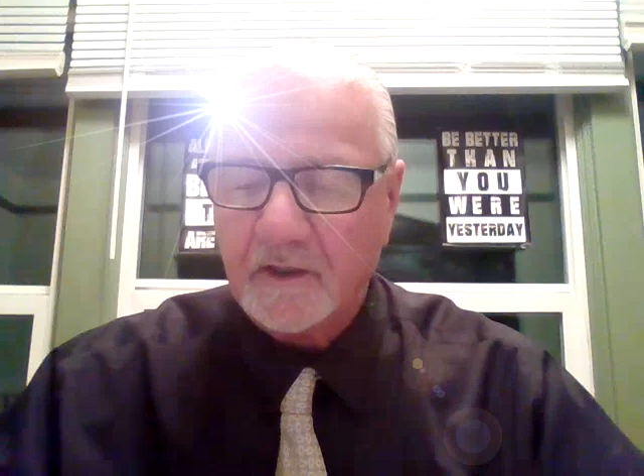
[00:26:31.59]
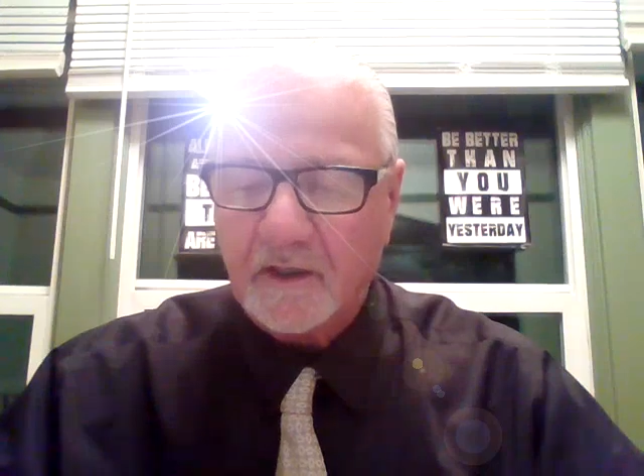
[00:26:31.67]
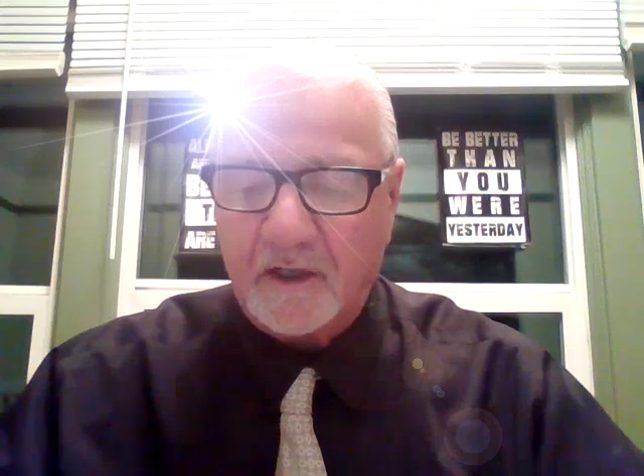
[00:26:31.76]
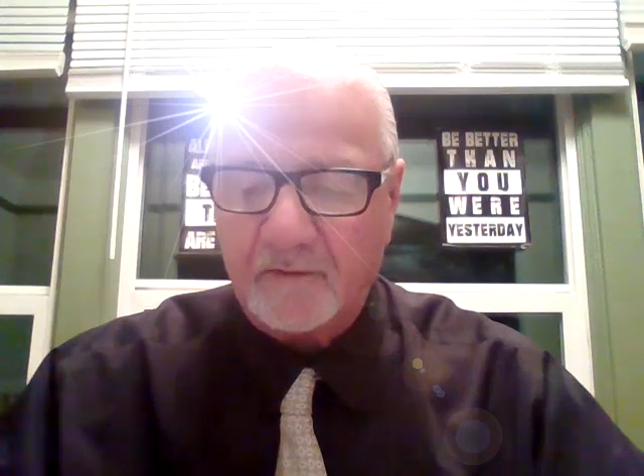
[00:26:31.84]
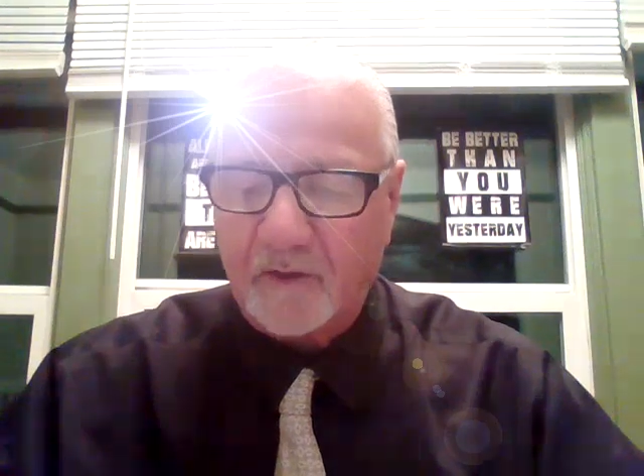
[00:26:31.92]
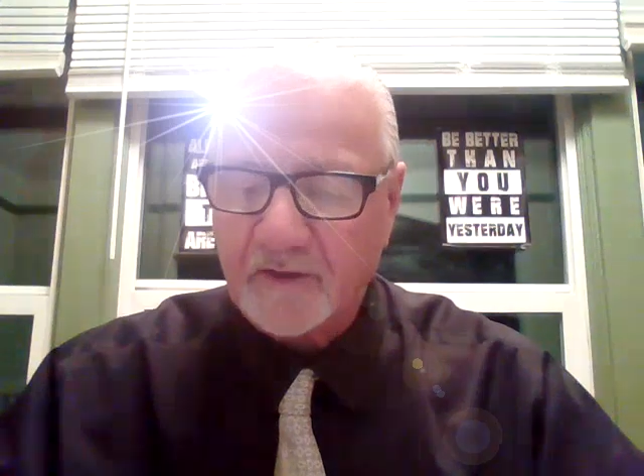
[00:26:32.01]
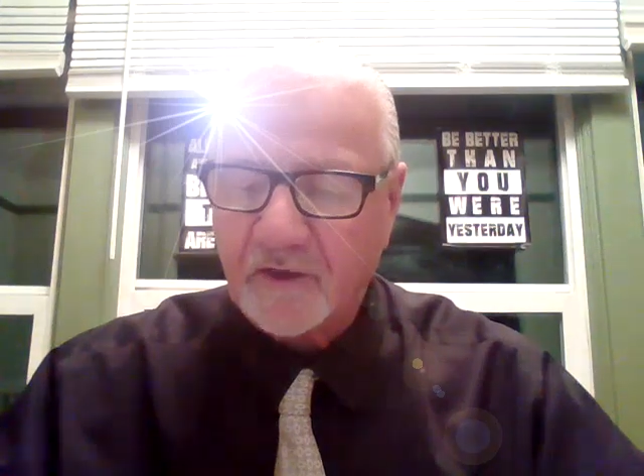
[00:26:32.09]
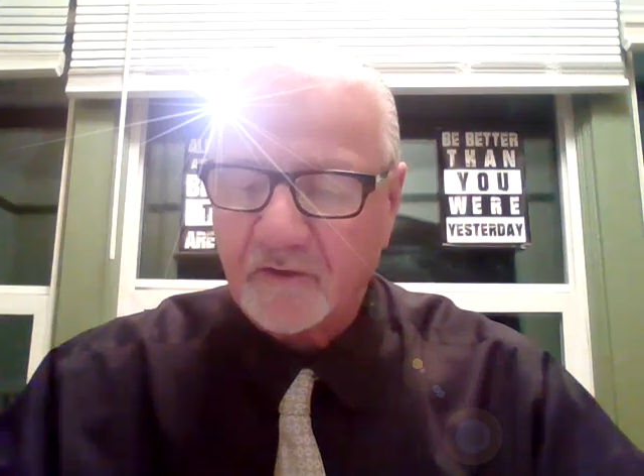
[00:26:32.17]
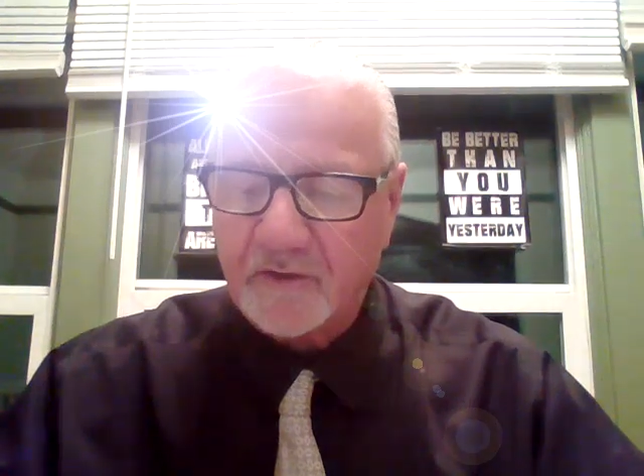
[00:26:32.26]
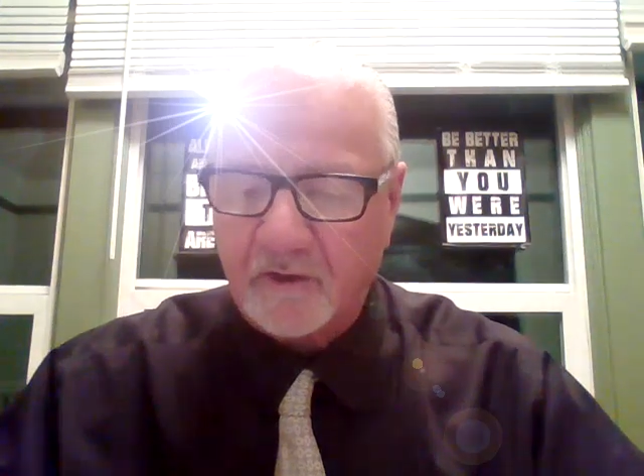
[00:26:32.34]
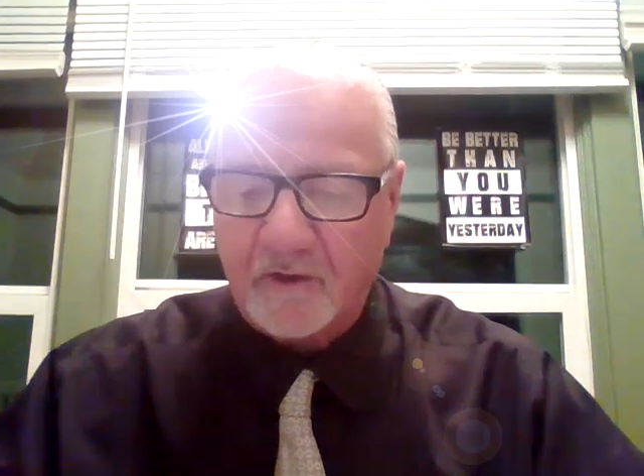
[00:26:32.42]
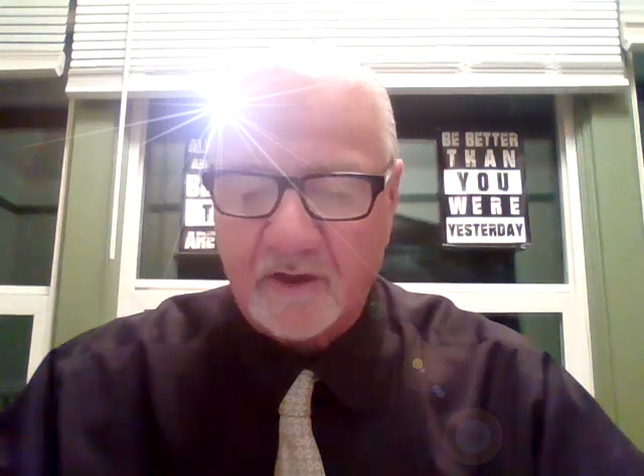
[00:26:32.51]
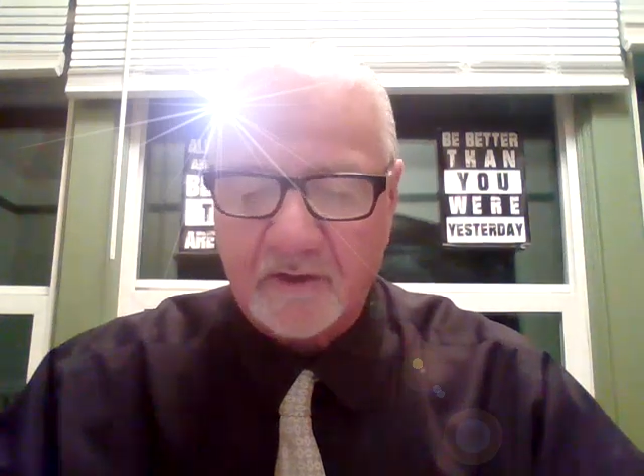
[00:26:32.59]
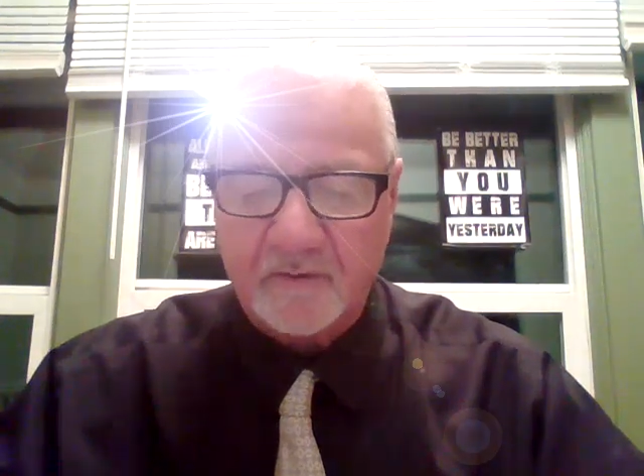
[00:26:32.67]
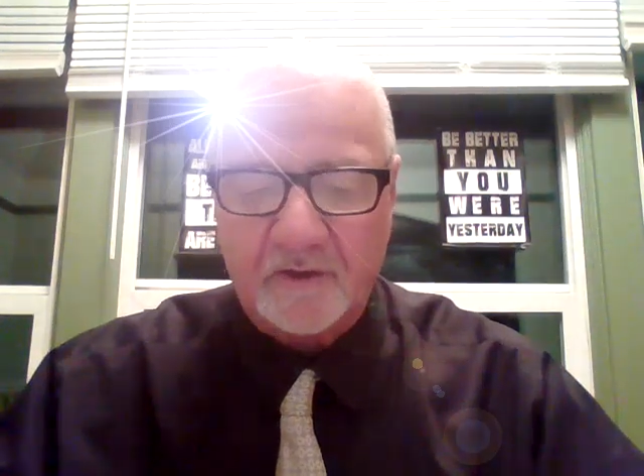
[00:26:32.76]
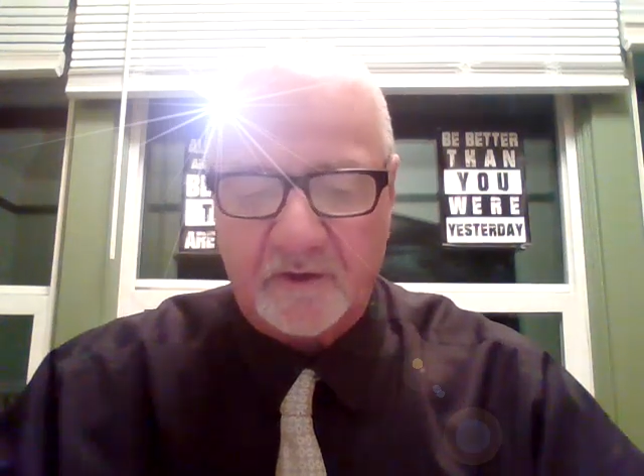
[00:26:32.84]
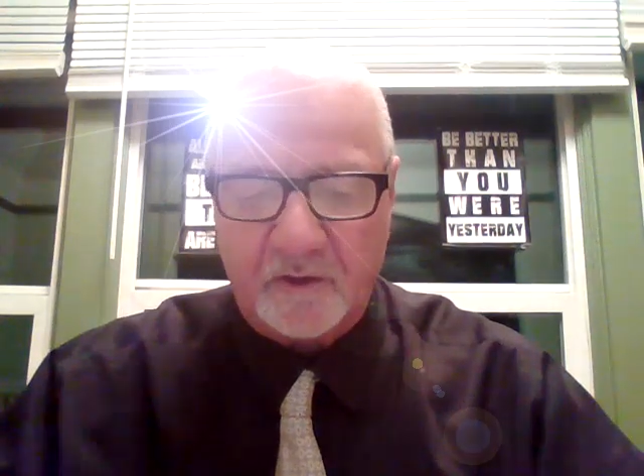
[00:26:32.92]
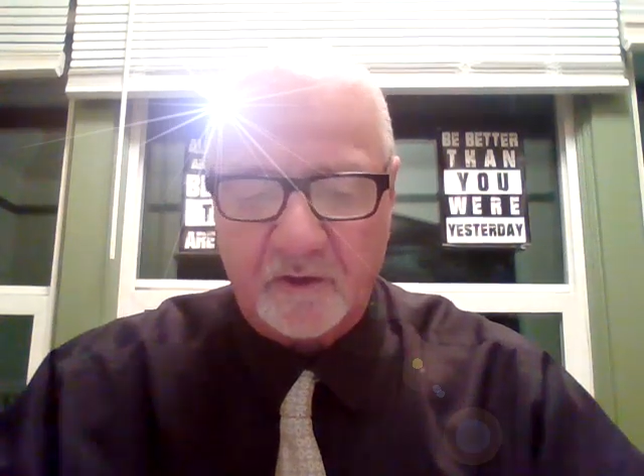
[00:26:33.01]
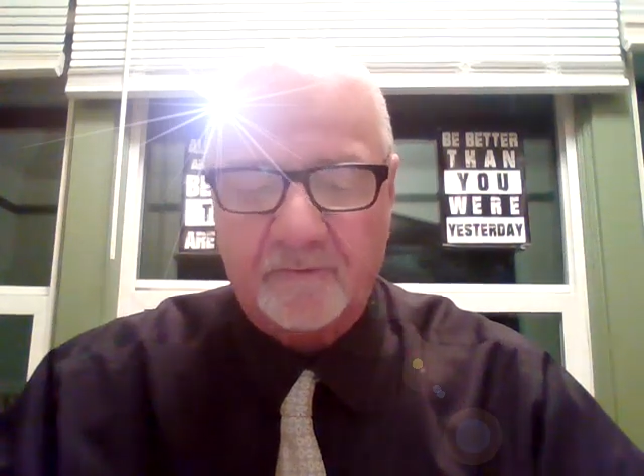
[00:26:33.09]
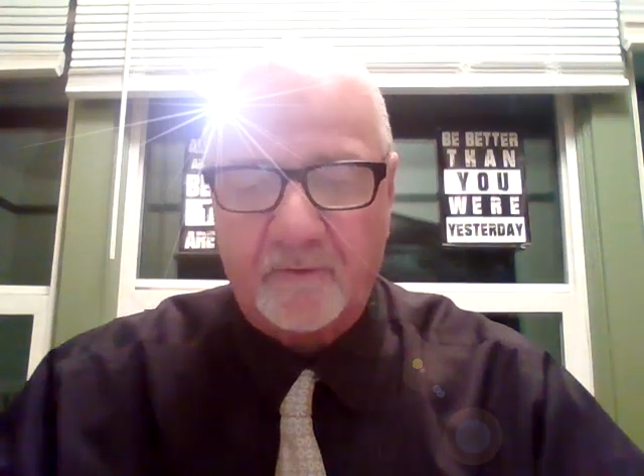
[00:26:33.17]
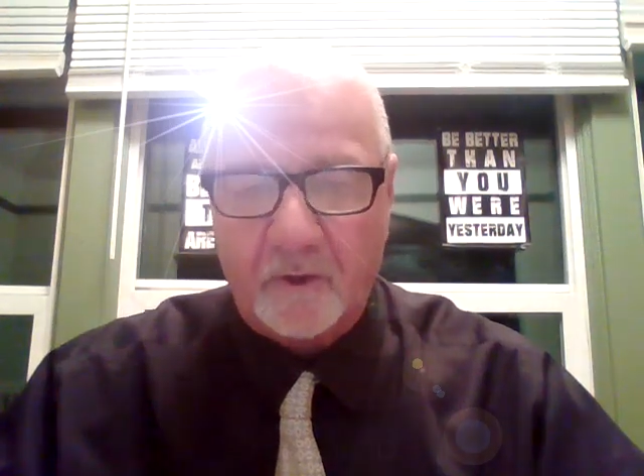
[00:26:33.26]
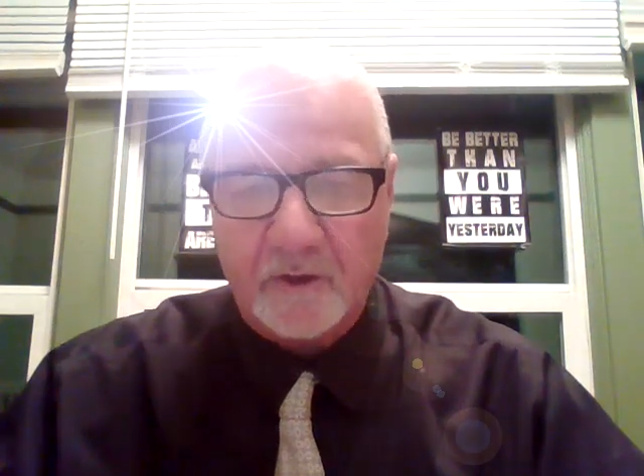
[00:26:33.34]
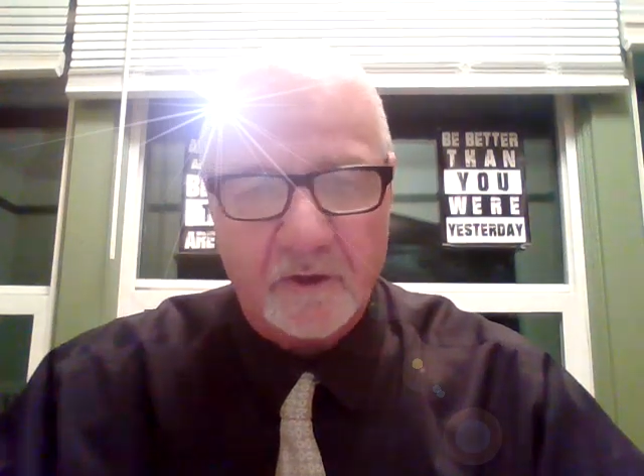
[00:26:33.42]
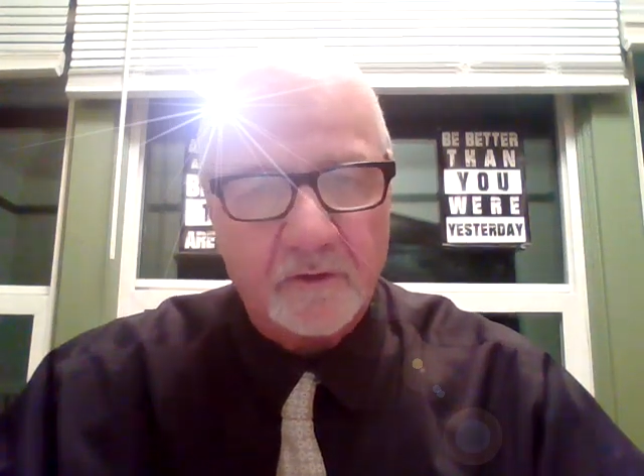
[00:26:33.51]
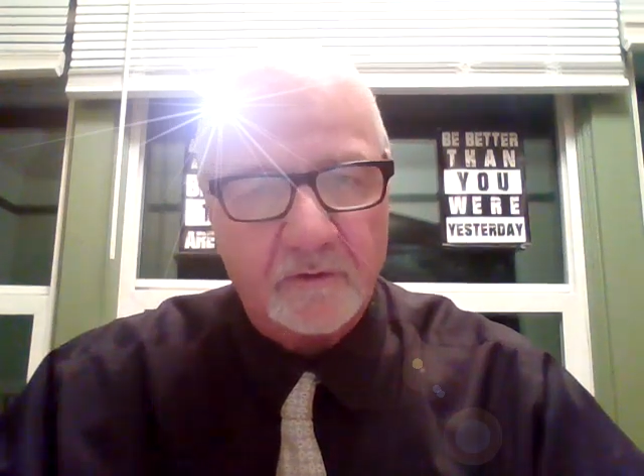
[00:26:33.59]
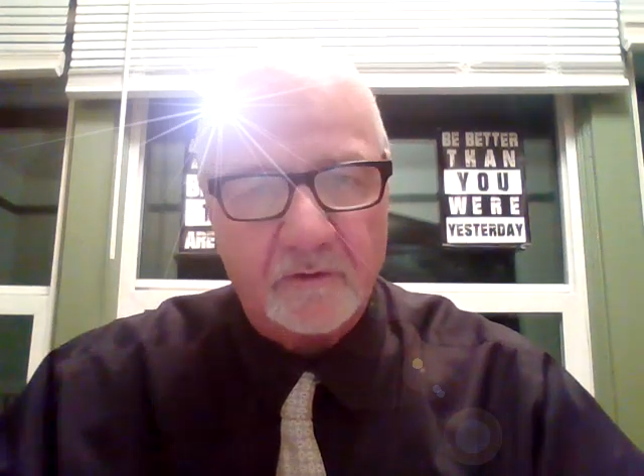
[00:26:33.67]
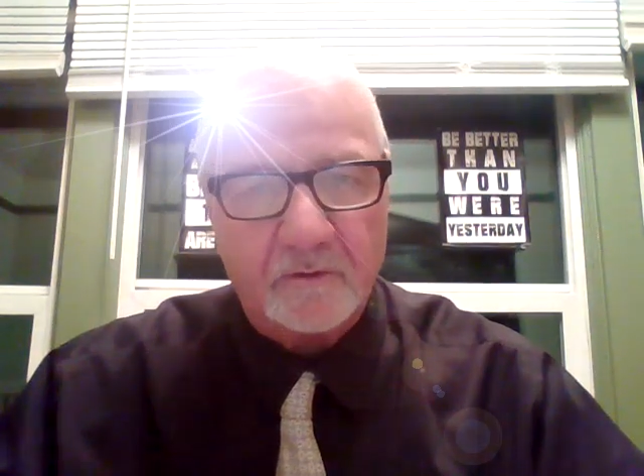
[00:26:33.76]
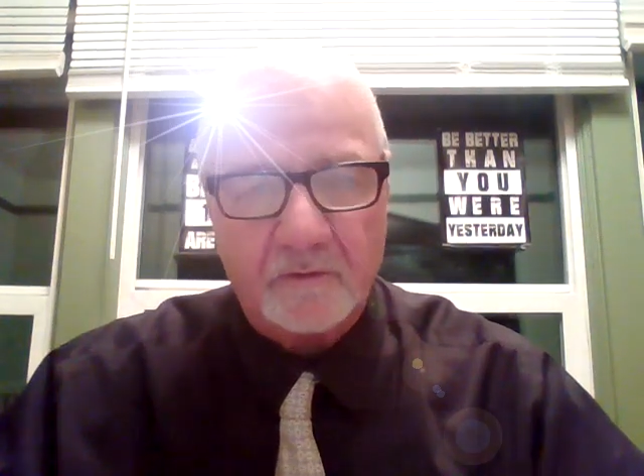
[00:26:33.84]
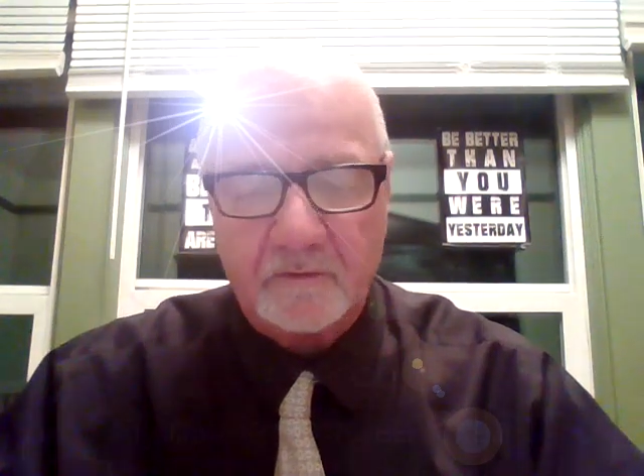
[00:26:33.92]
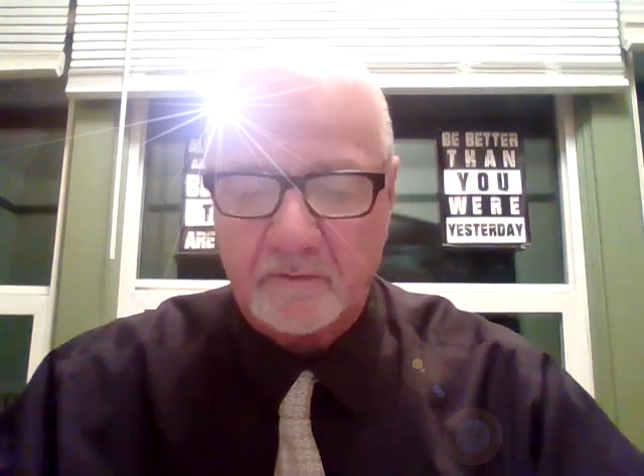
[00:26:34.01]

of what your toys will do for you.